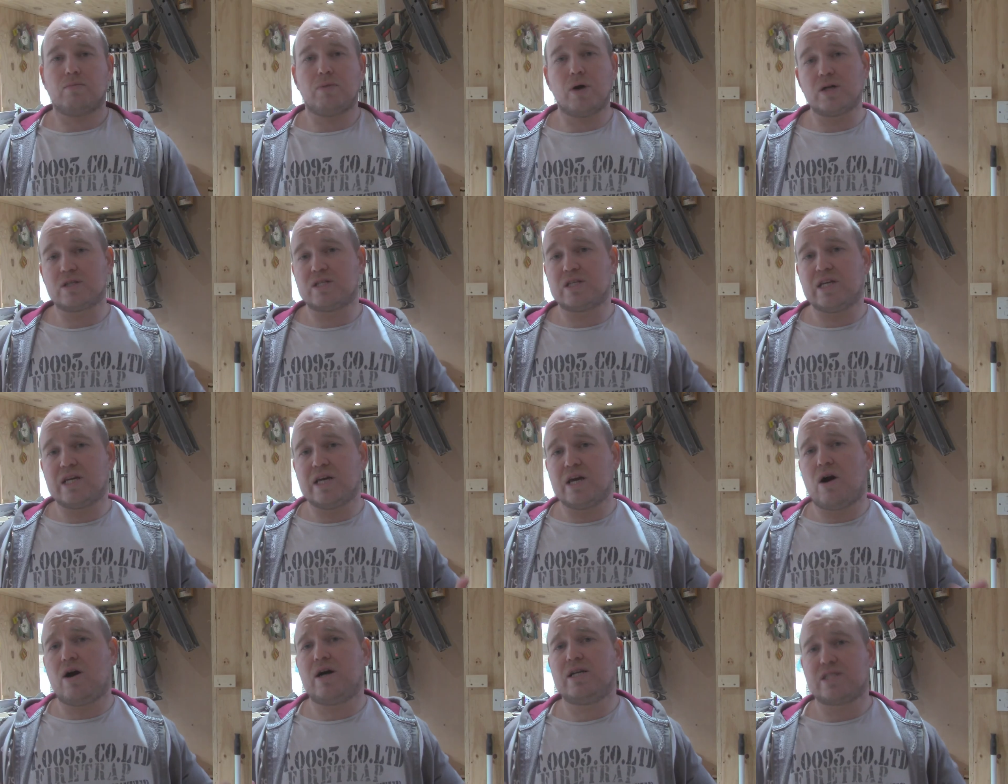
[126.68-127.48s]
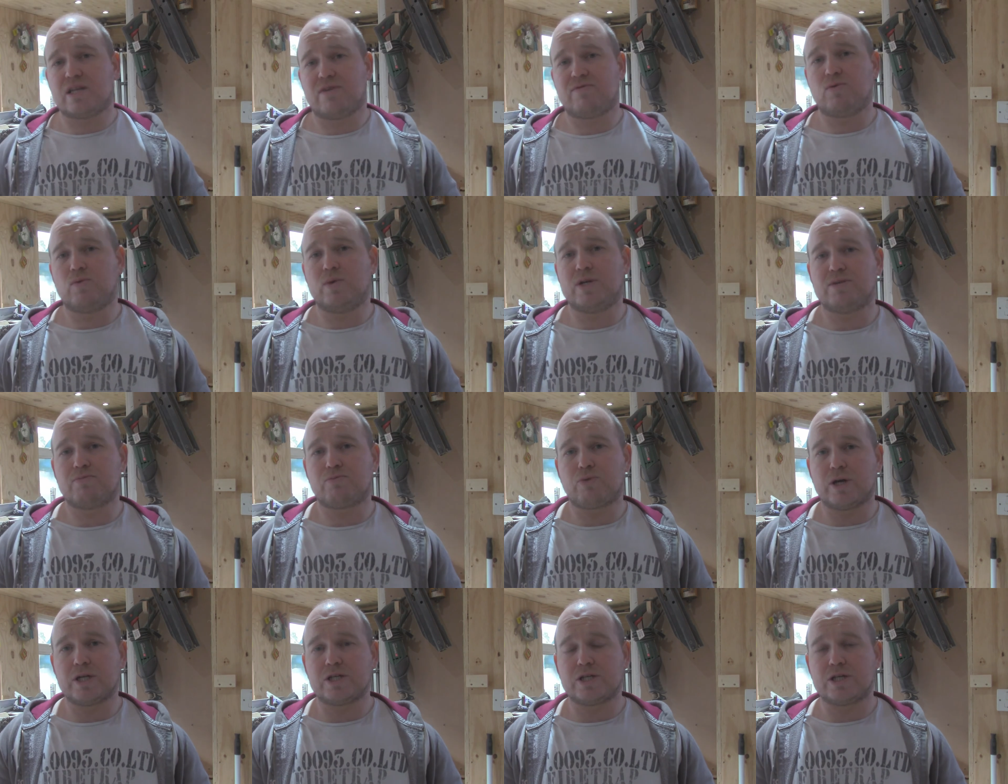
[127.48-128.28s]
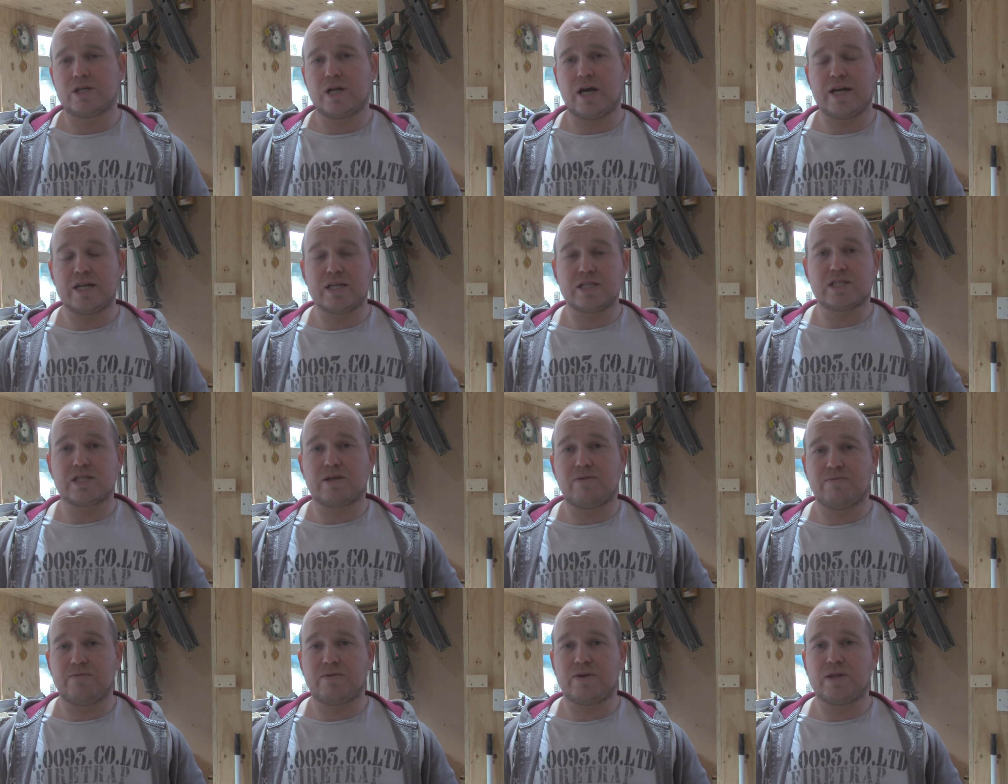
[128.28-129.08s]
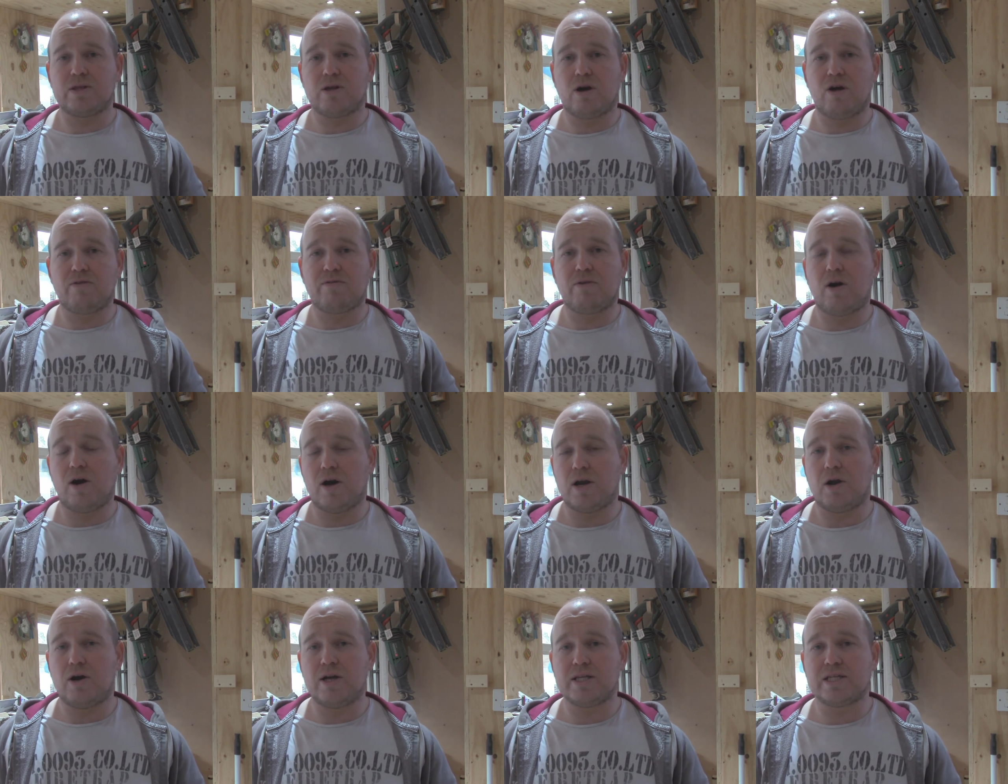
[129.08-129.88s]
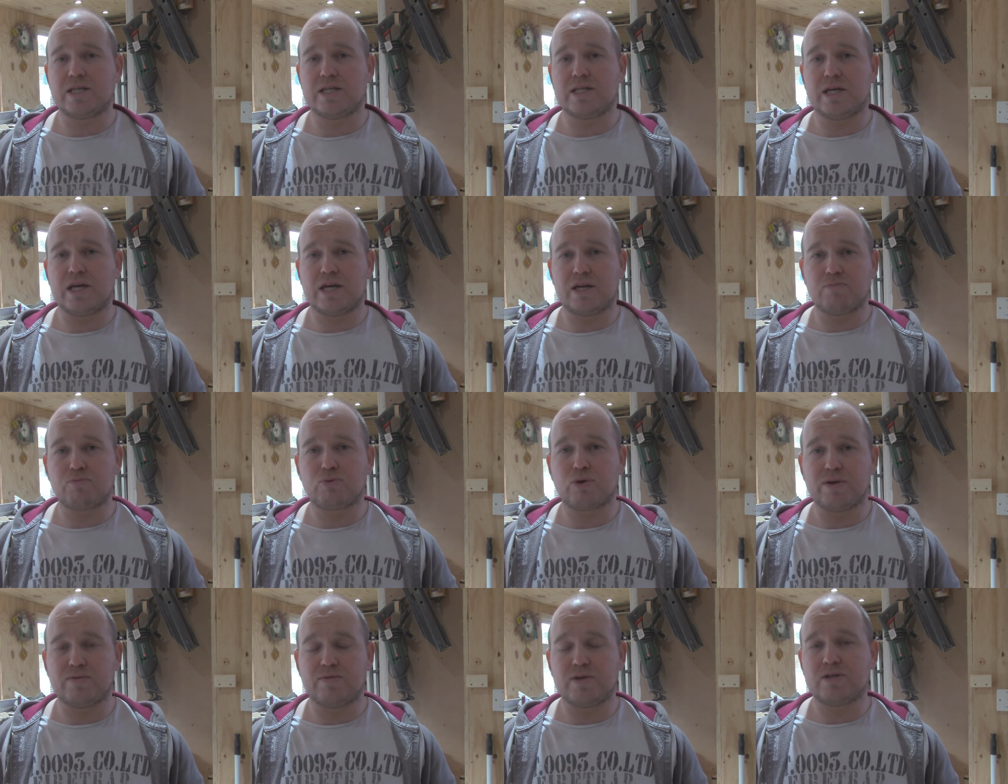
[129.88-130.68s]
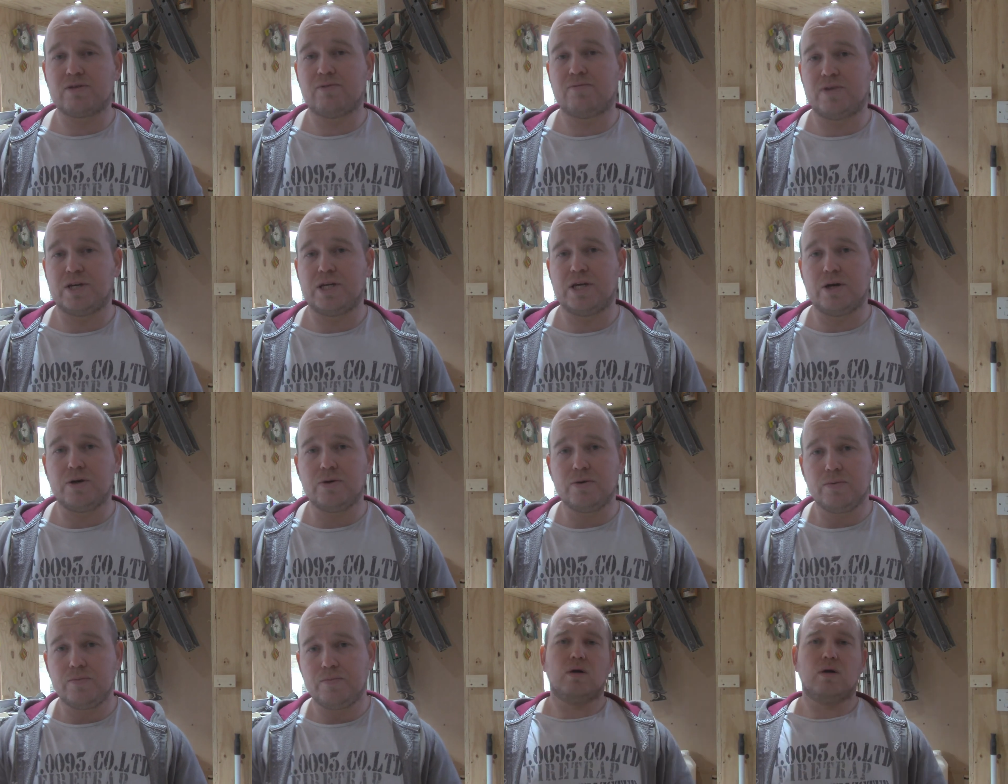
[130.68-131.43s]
Personally, I suffer with depression and it's something that I've highlighted in a previous video.